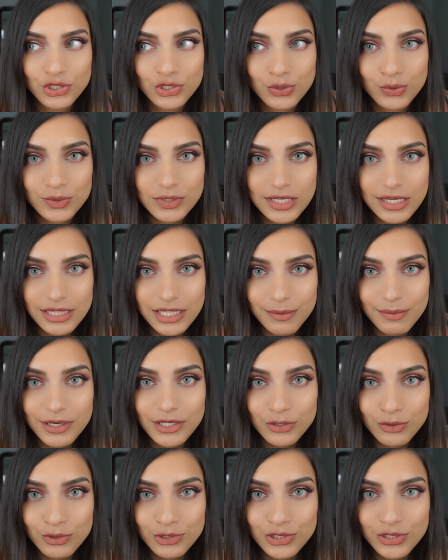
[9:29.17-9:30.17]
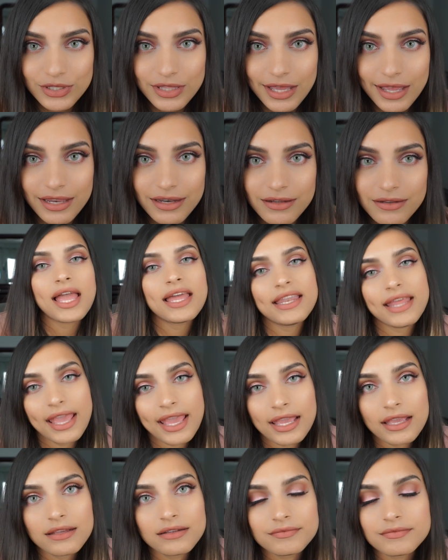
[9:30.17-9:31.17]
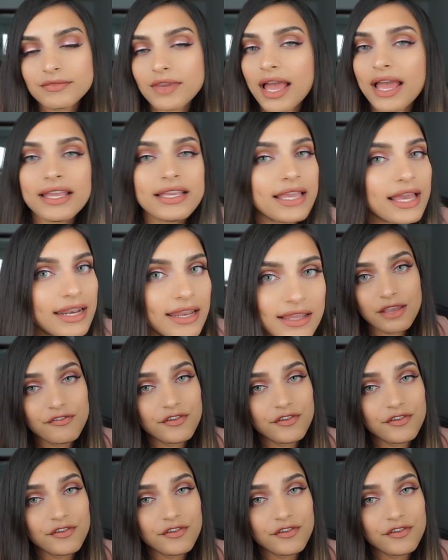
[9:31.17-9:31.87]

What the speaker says: Don't tell them I told you that. And hey, I get it.